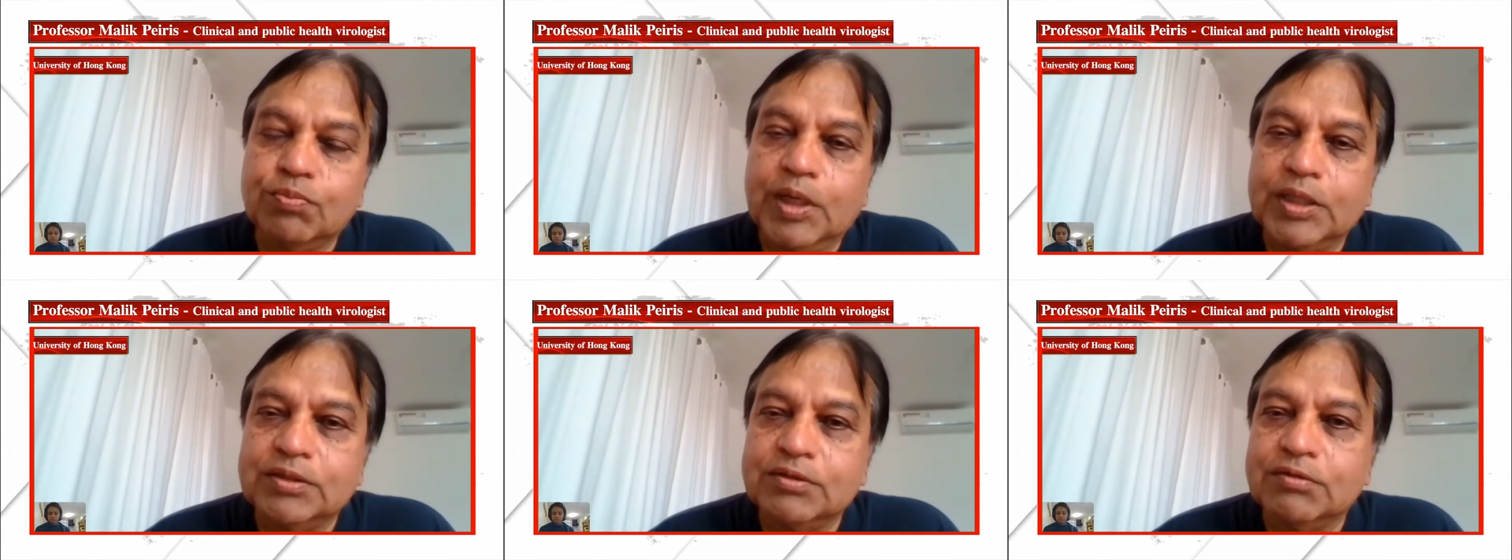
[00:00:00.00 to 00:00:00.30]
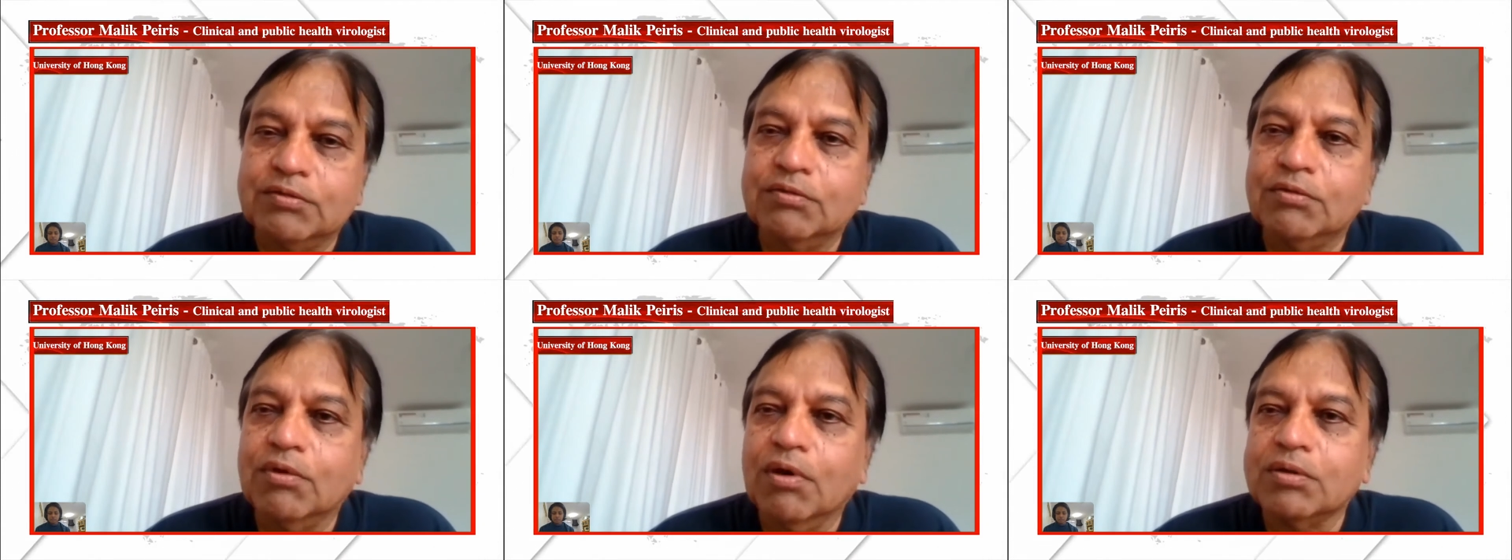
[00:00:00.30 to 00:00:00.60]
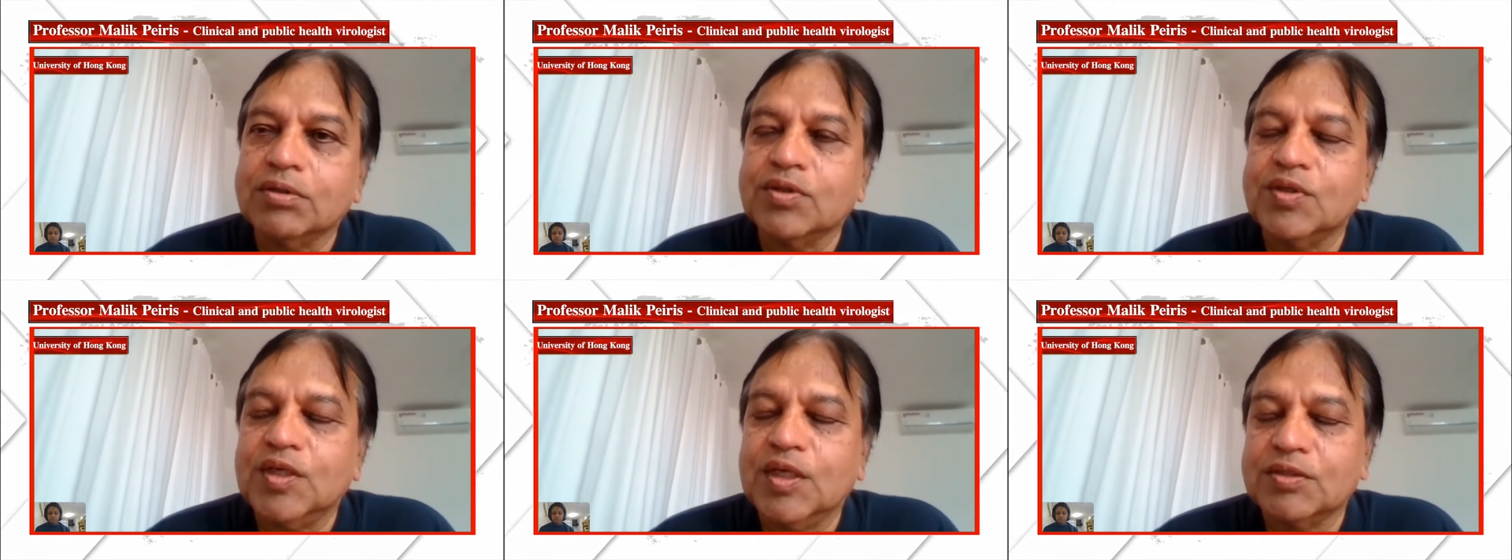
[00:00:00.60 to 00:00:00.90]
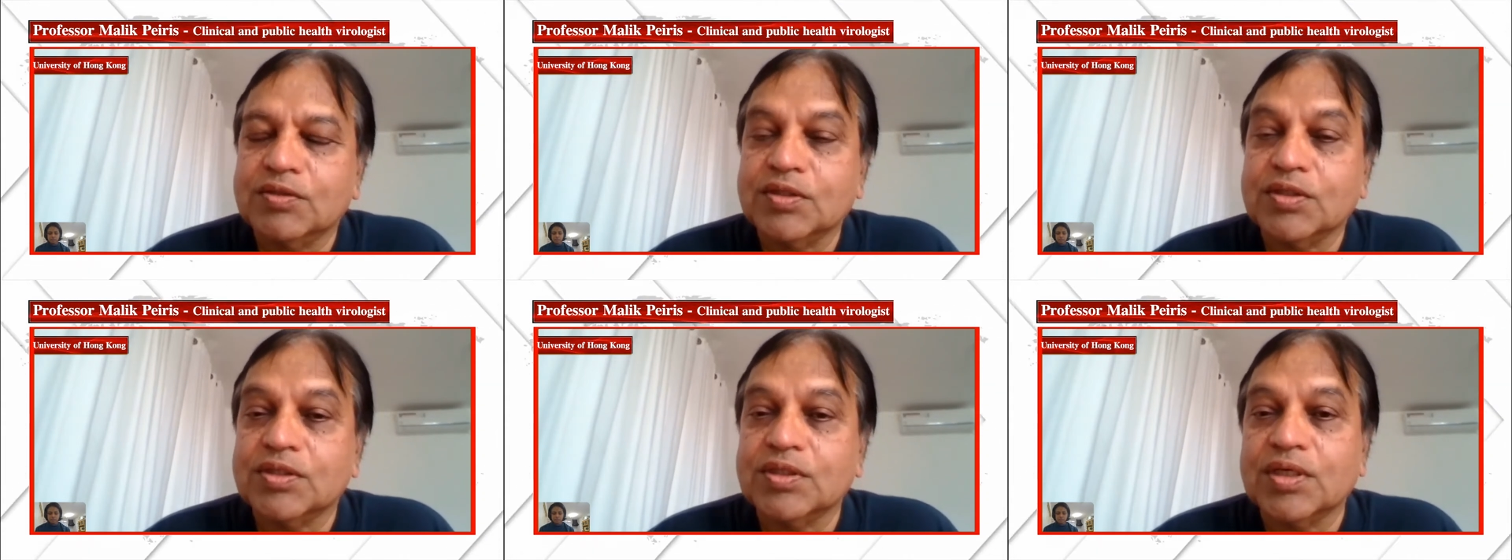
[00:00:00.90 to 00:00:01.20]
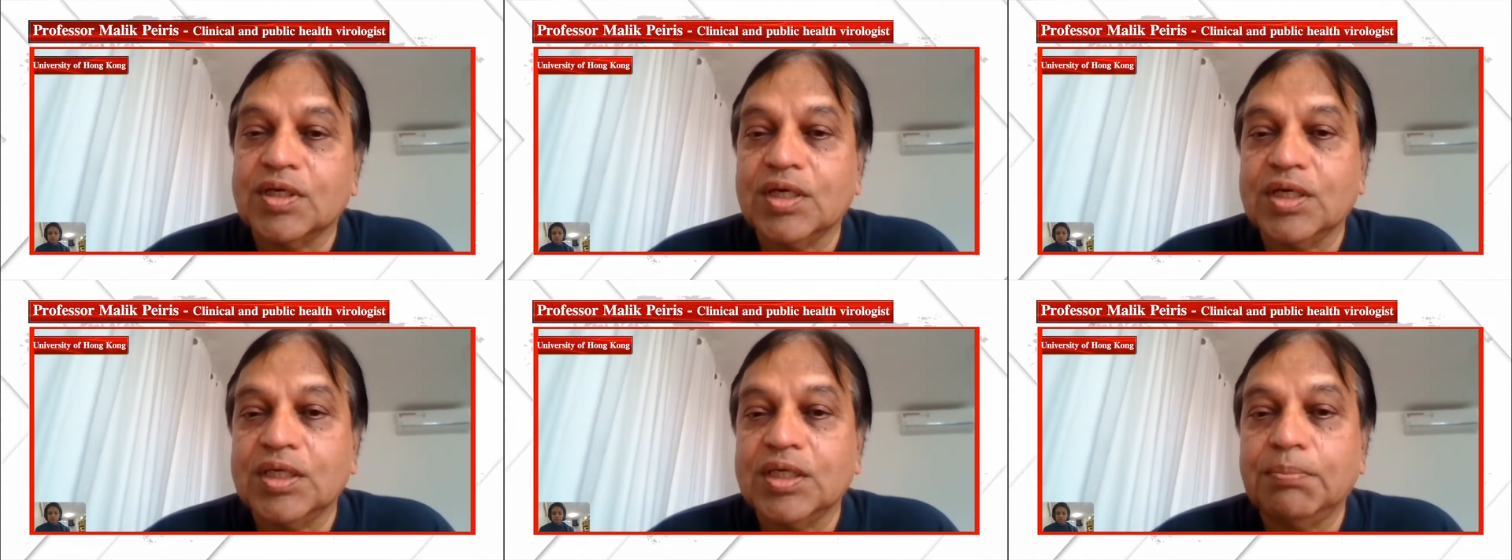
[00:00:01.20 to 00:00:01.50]
but not
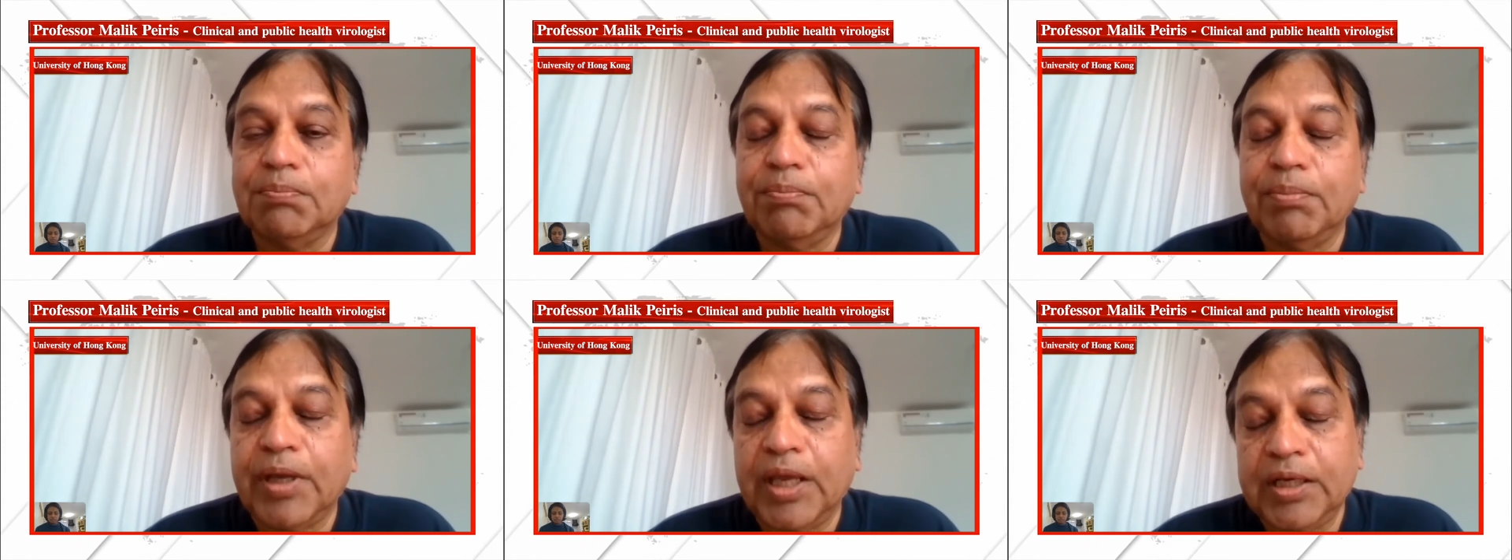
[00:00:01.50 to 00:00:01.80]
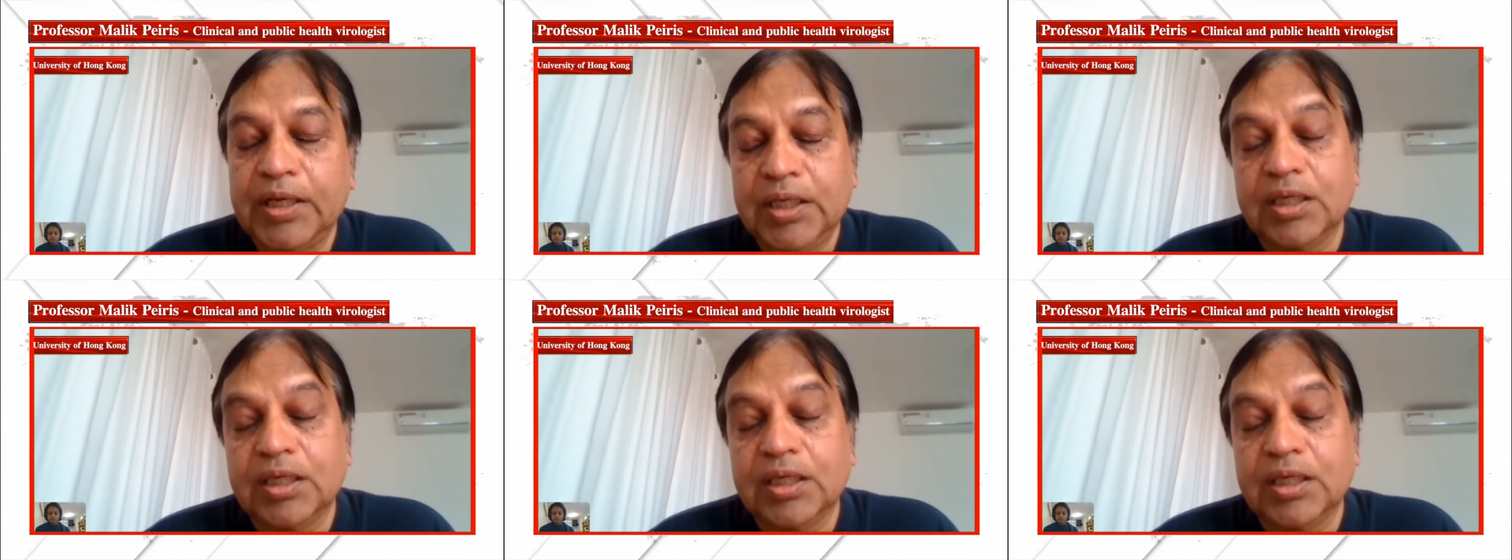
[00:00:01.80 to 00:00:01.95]
necessarily panic